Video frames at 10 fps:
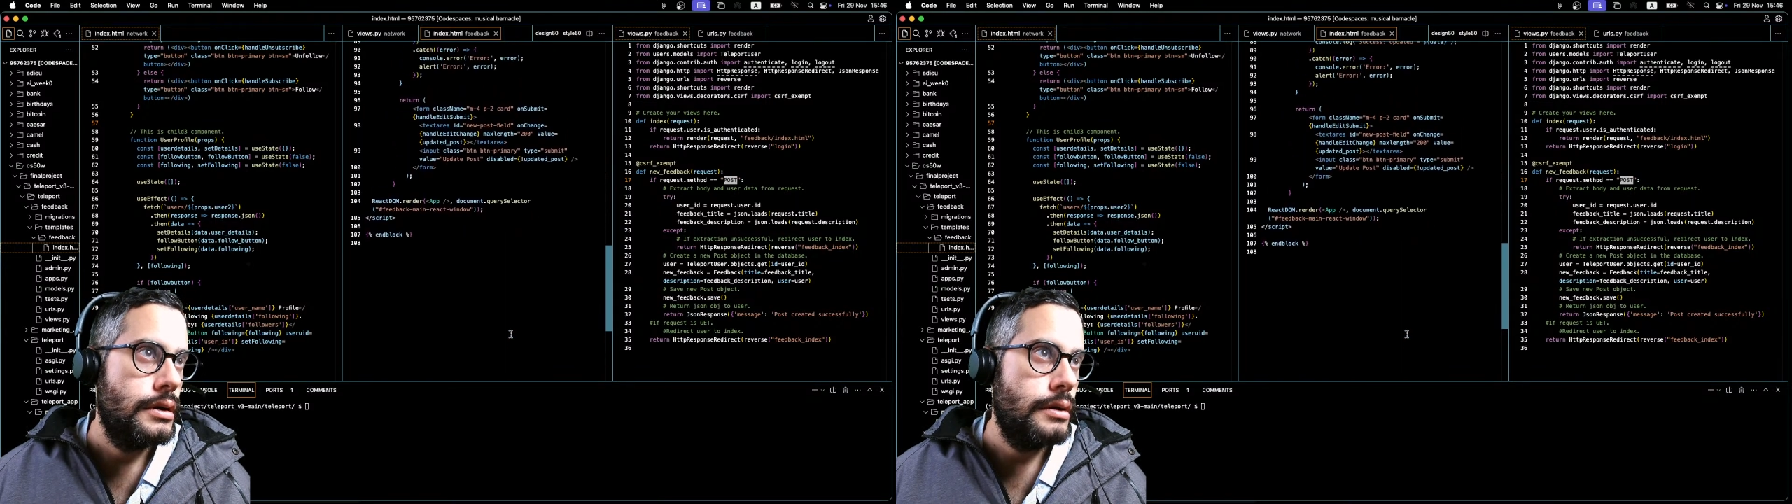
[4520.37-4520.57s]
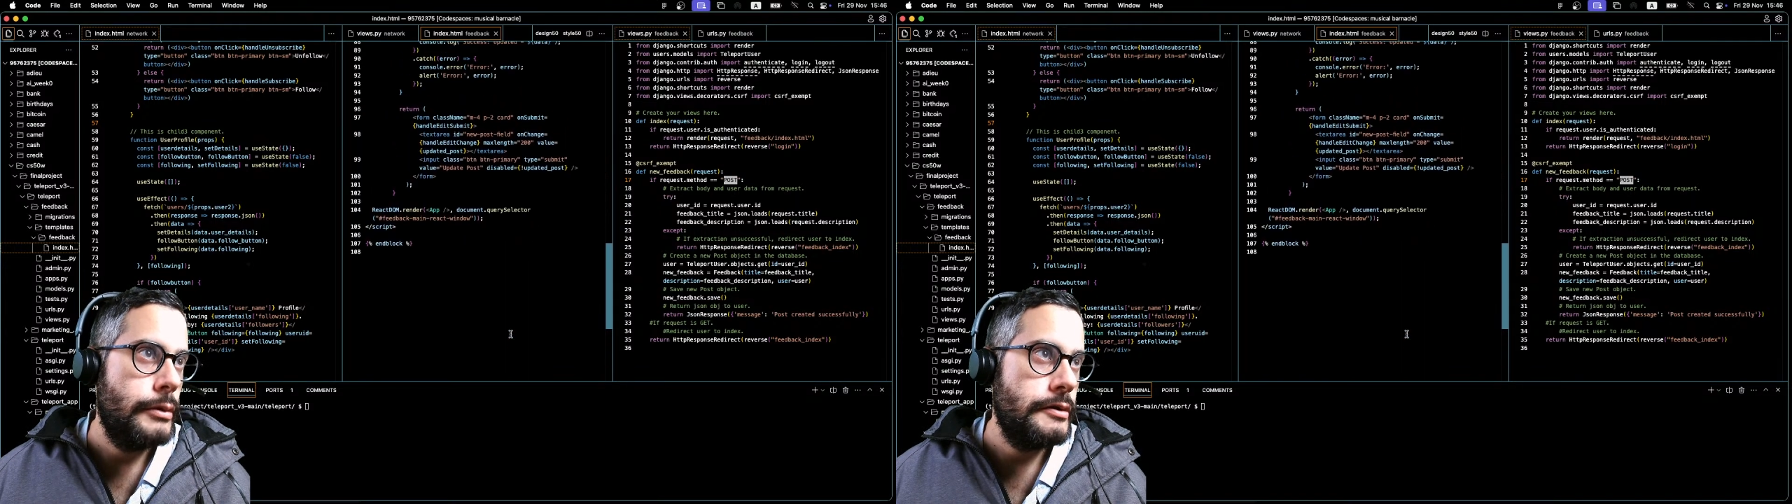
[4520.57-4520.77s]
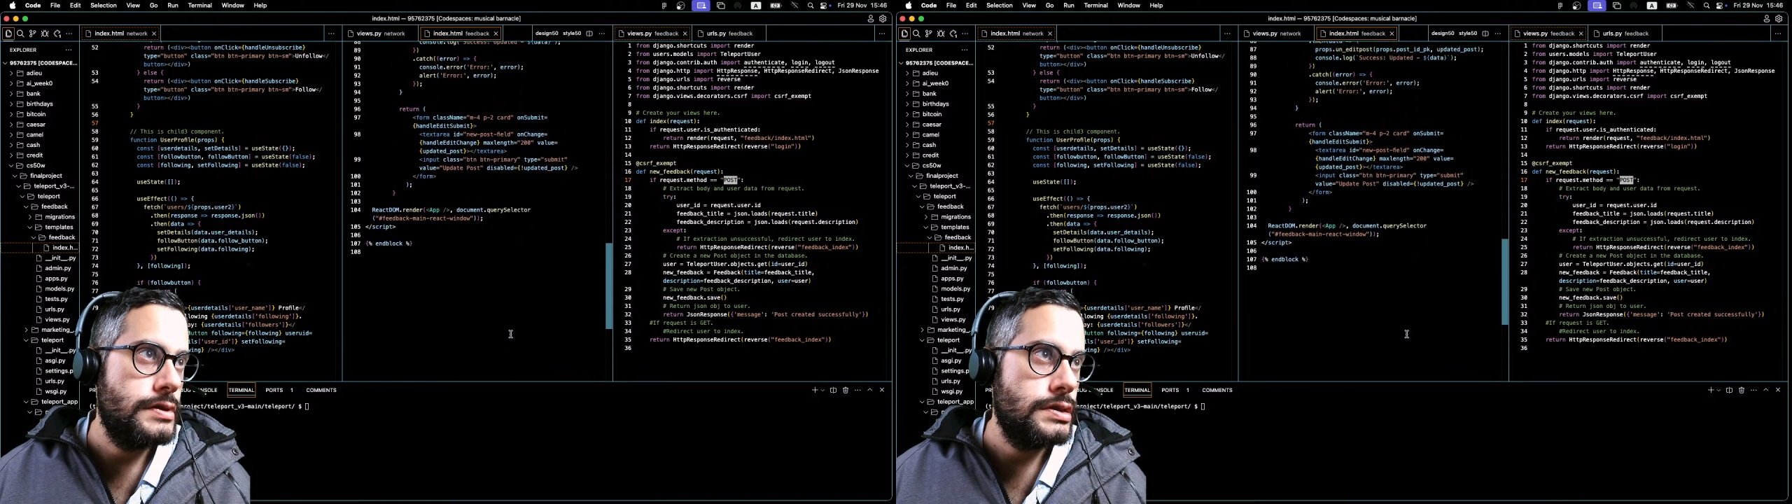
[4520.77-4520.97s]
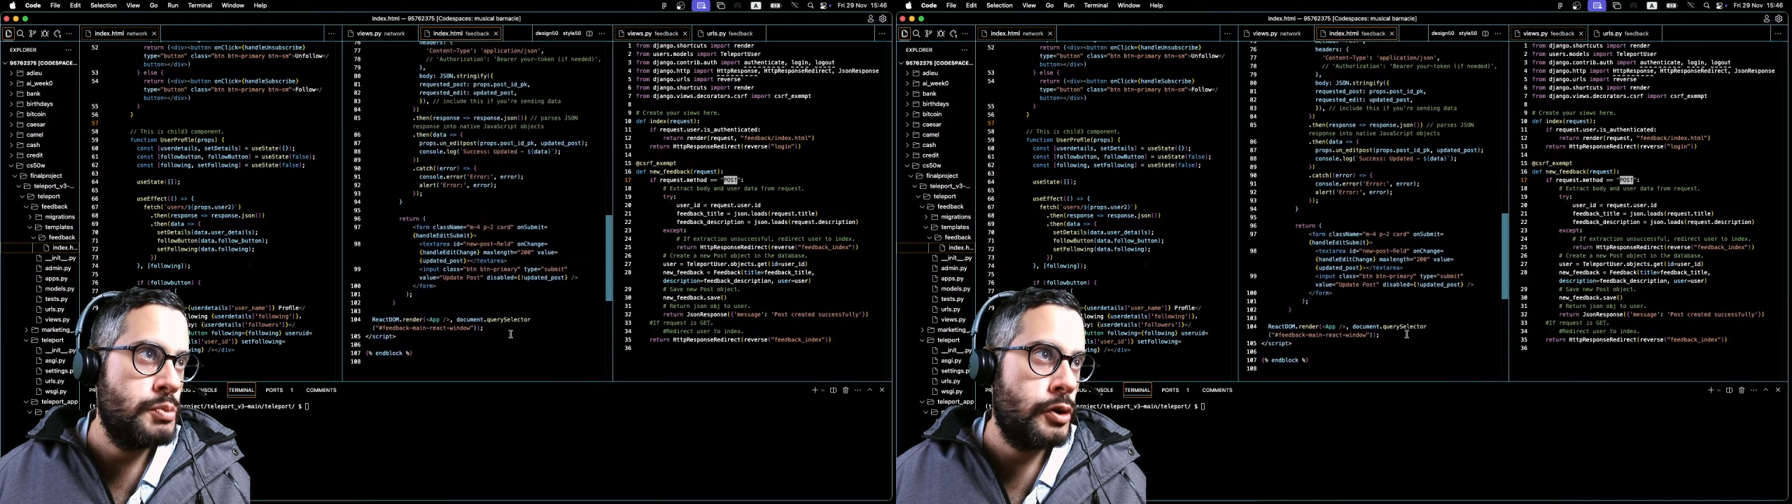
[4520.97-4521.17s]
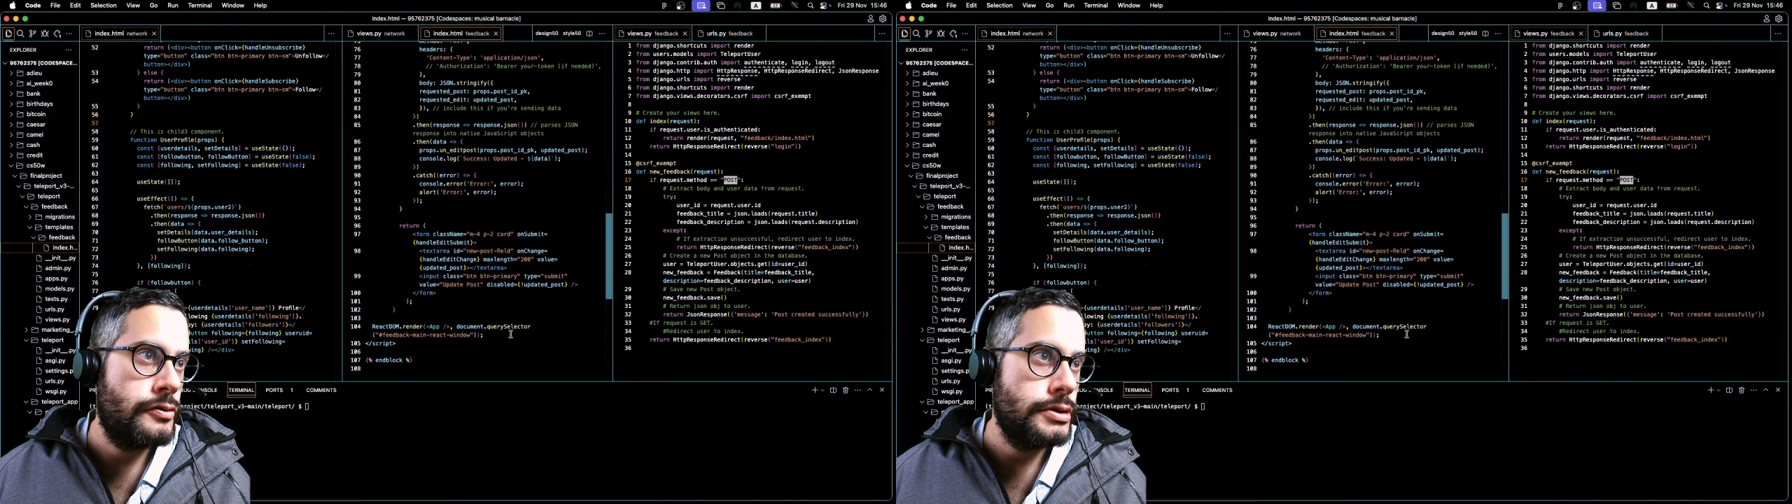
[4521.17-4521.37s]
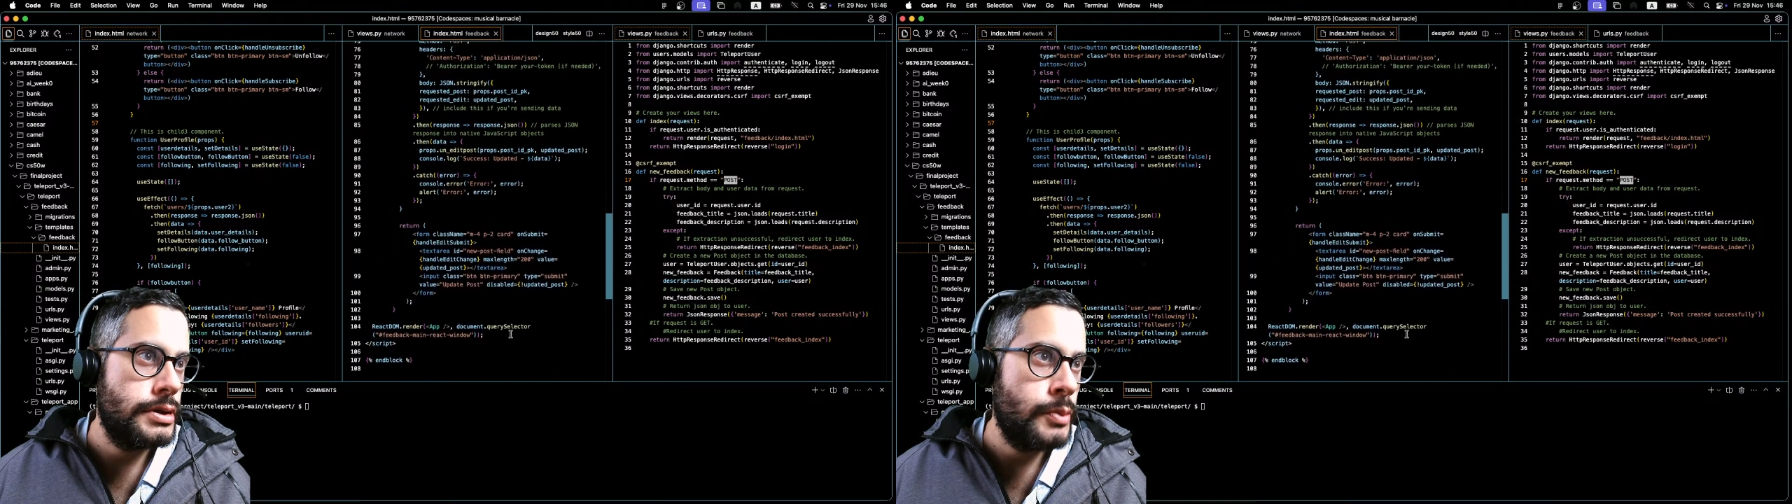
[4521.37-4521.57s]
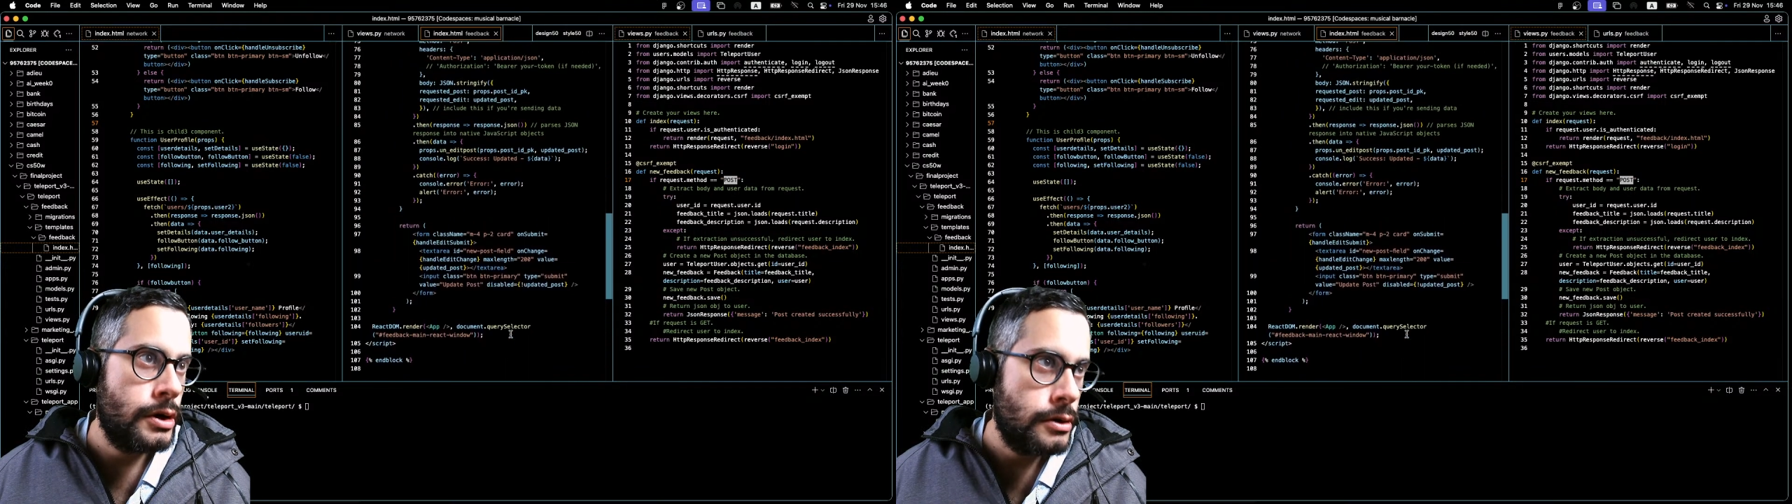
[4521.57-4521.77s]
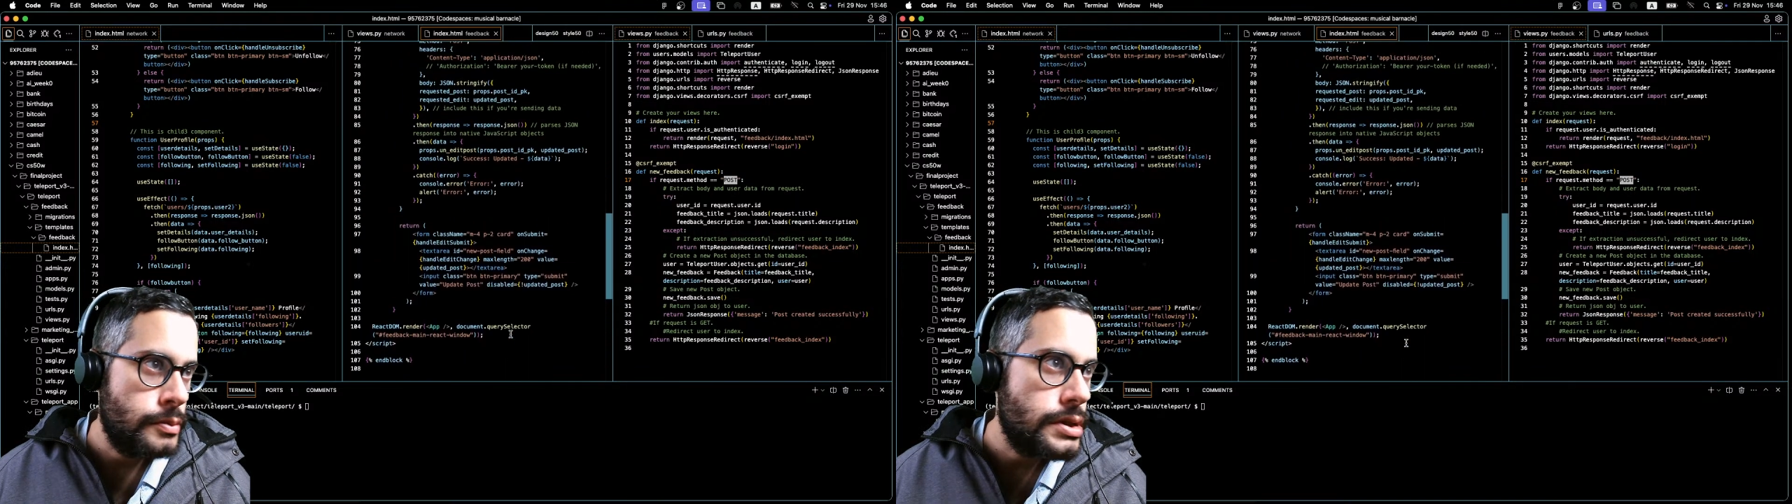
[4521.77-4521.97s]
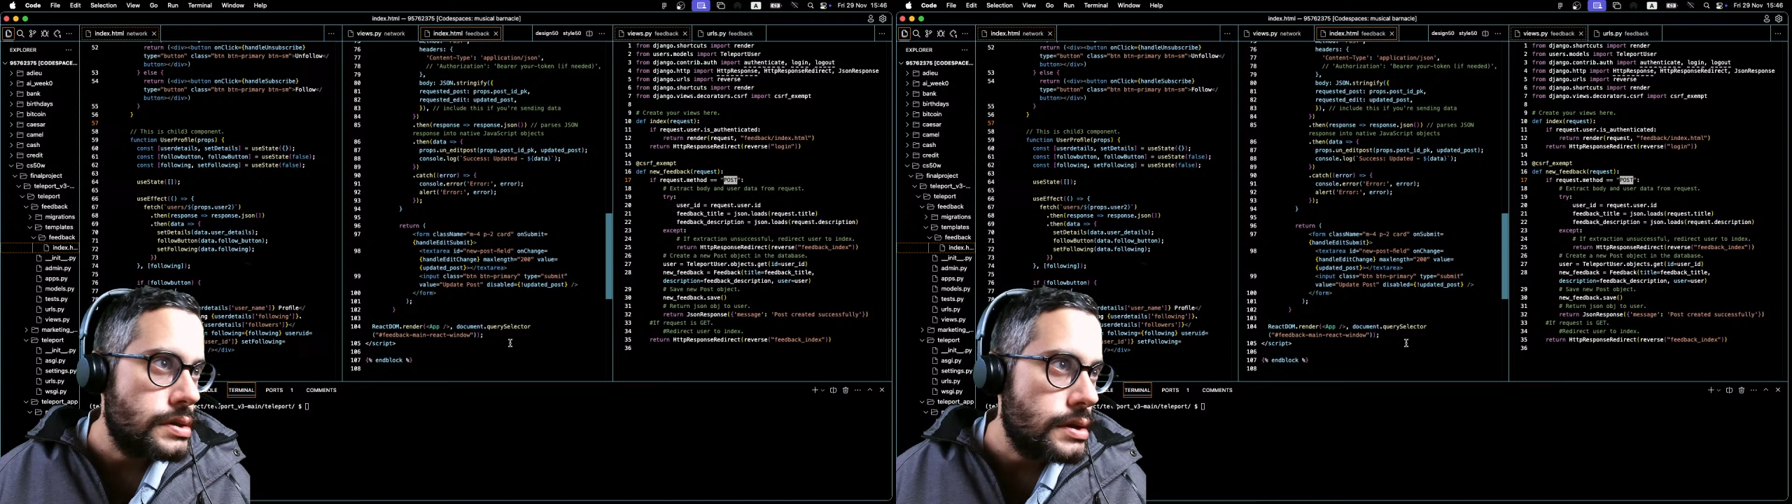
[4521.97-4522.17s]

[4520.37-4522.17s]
Maybe this is more for tomorrow, but